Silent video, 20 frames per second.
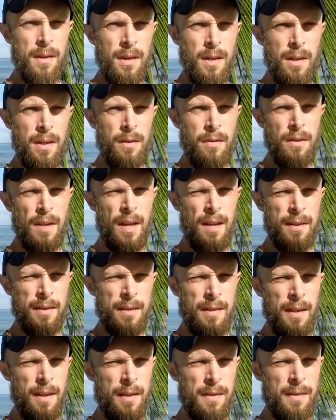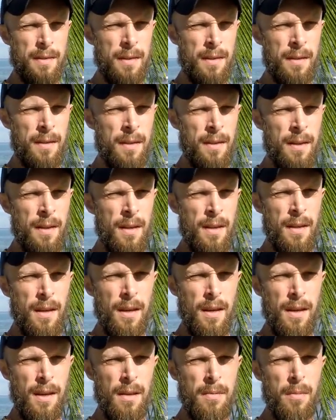the United States
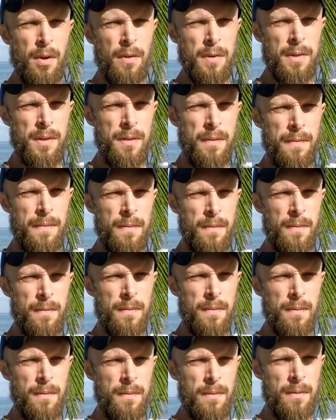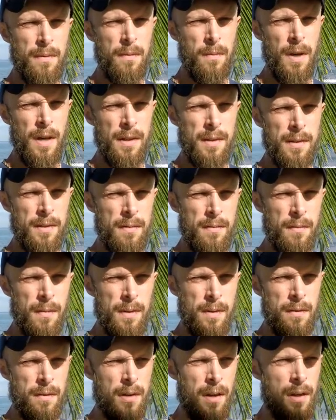and most of the
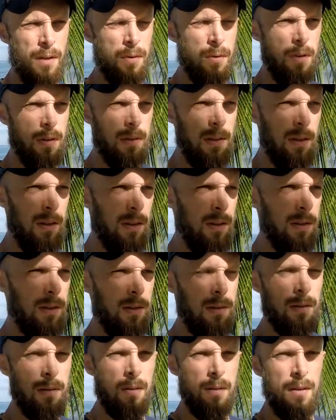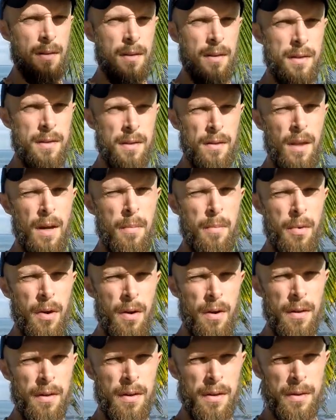Western countries, is
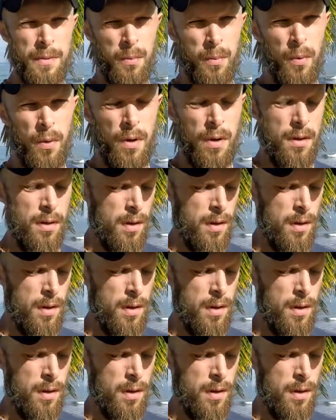lumber, is wood.